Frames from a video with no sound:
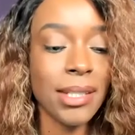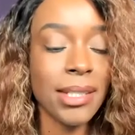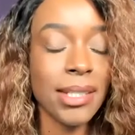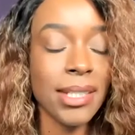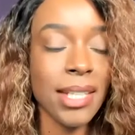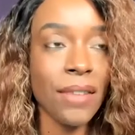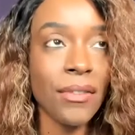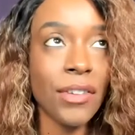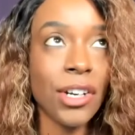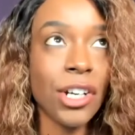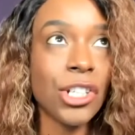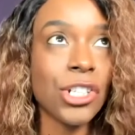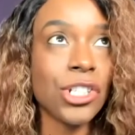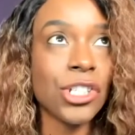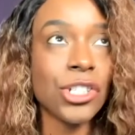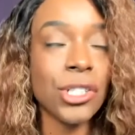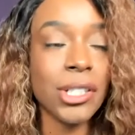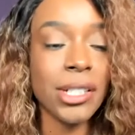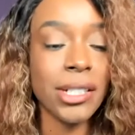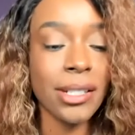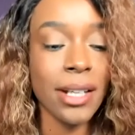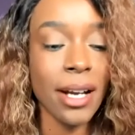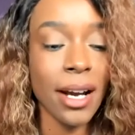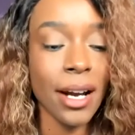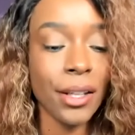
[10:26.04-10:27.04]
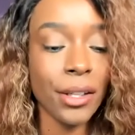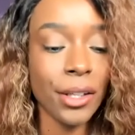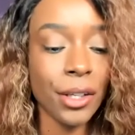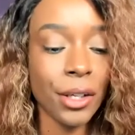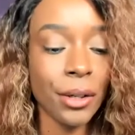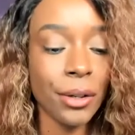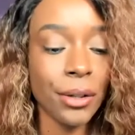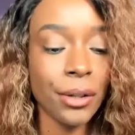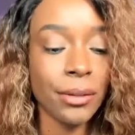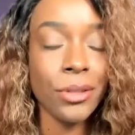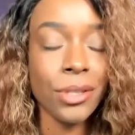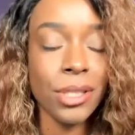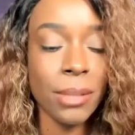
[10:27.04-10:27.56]
$700
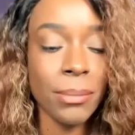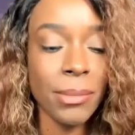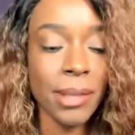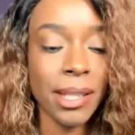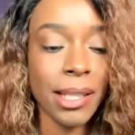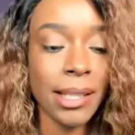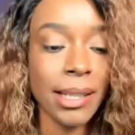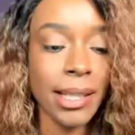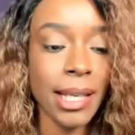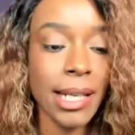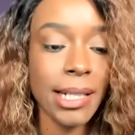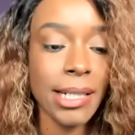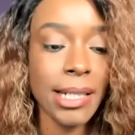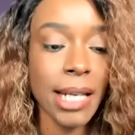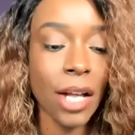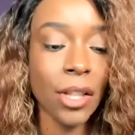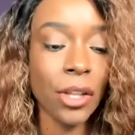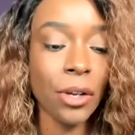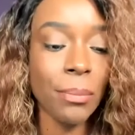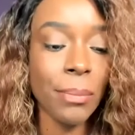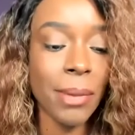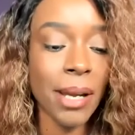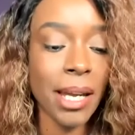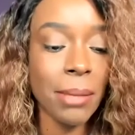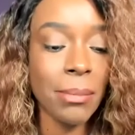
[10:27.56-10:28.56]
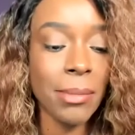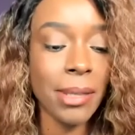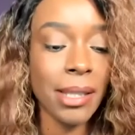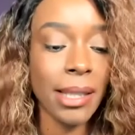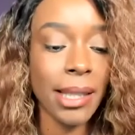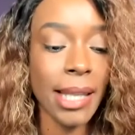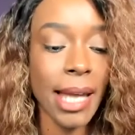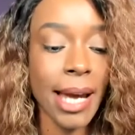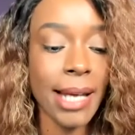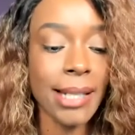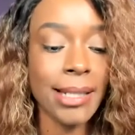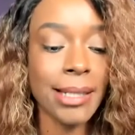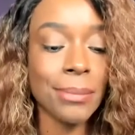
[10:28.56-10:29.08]
or something like that dollar payment
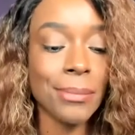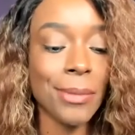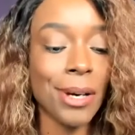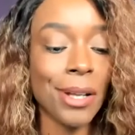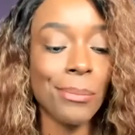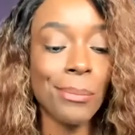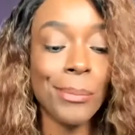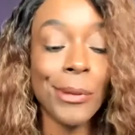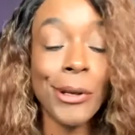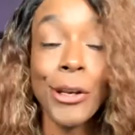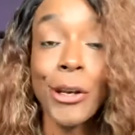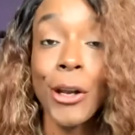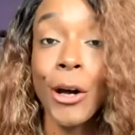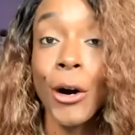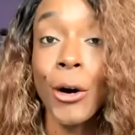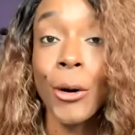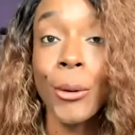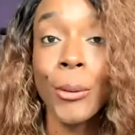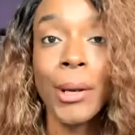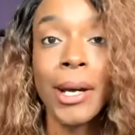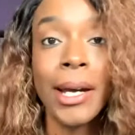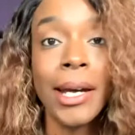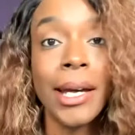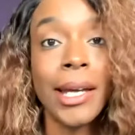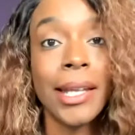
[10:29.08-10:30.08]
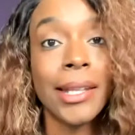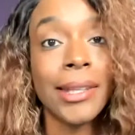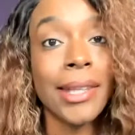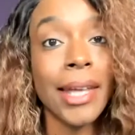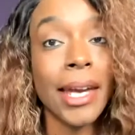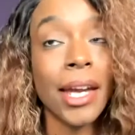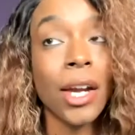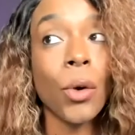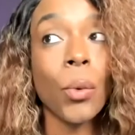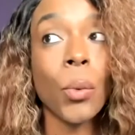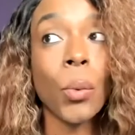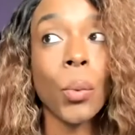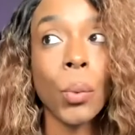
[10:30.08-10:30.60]
last month, but no,
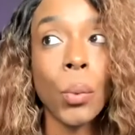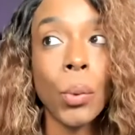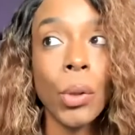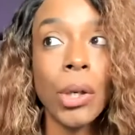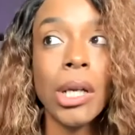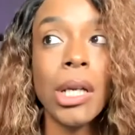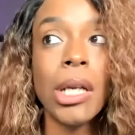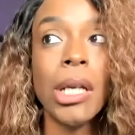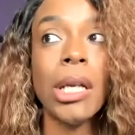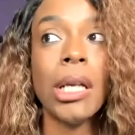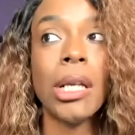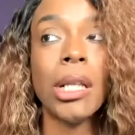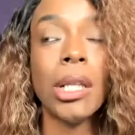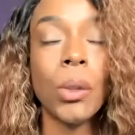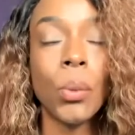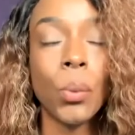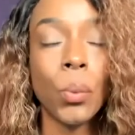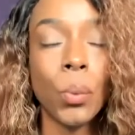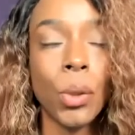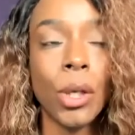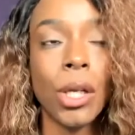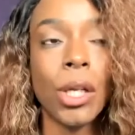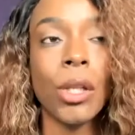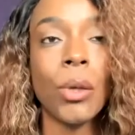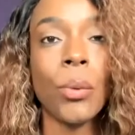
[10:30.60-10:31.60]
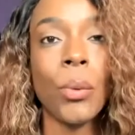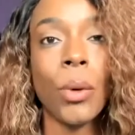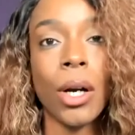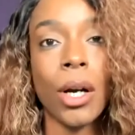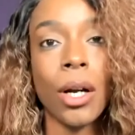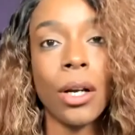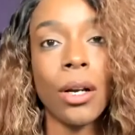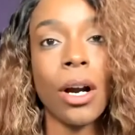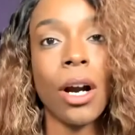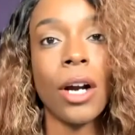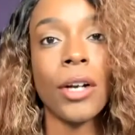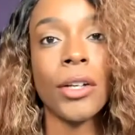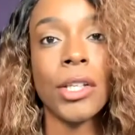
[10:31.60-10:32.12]
they are really, really
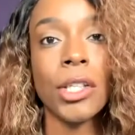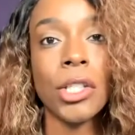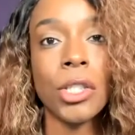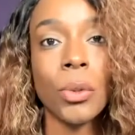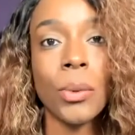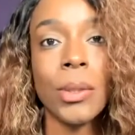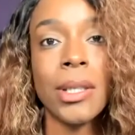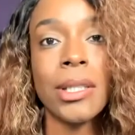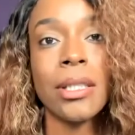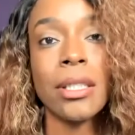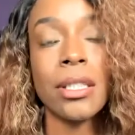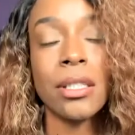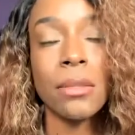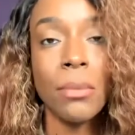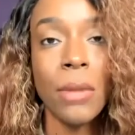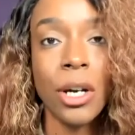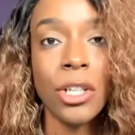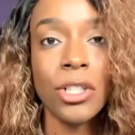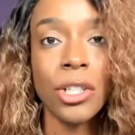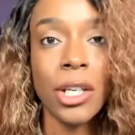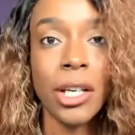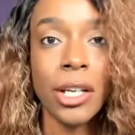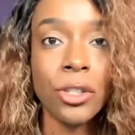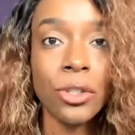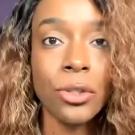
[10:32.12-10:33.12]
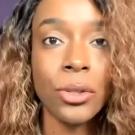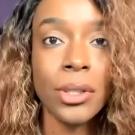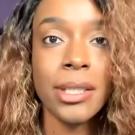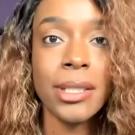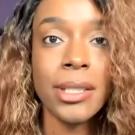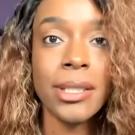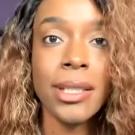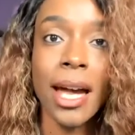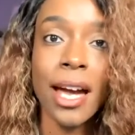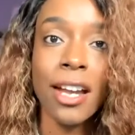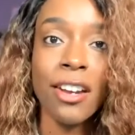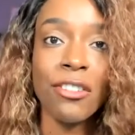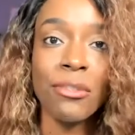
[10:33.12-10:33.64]
working hard to squeeze as much interest
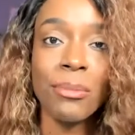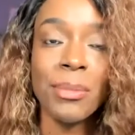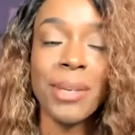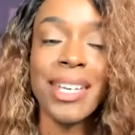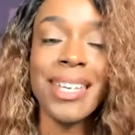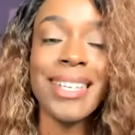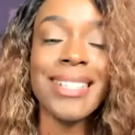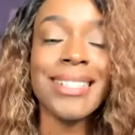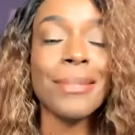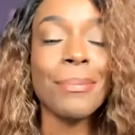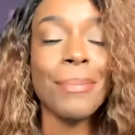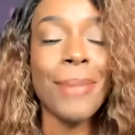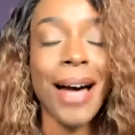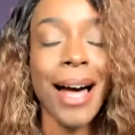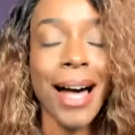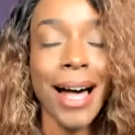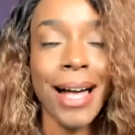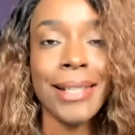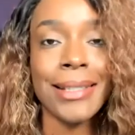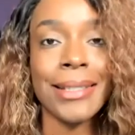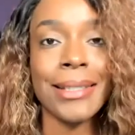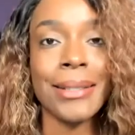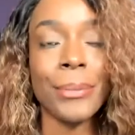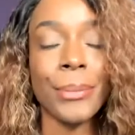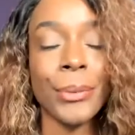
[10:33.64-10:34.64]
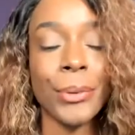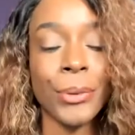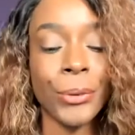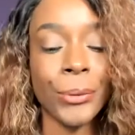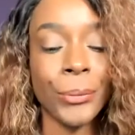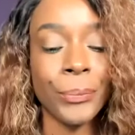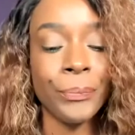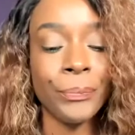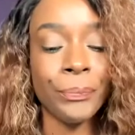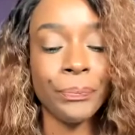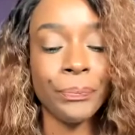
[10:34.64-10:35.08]
out of me as possible.